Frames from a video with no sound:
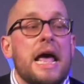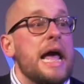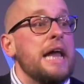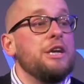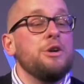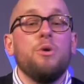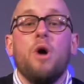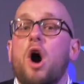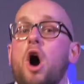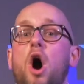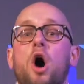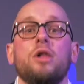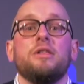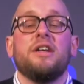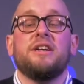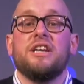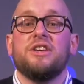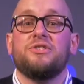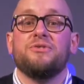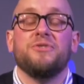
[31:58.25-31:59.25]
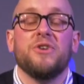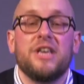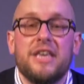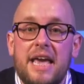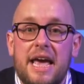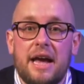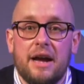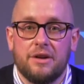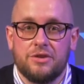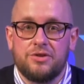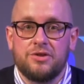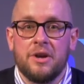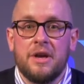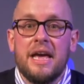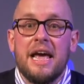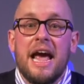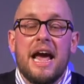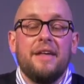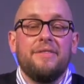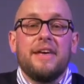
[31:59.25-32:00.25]
and do all of this for years.
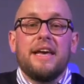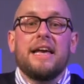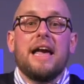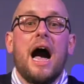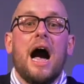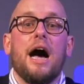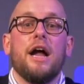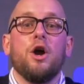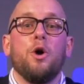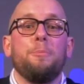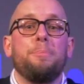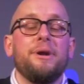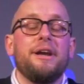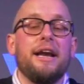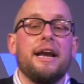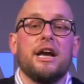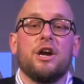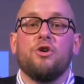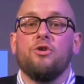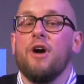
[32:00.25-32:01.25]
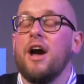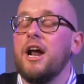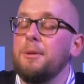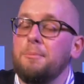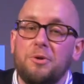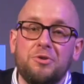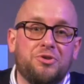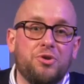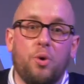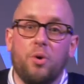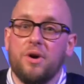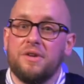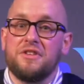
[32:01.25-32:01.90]
And then God opened an incredible door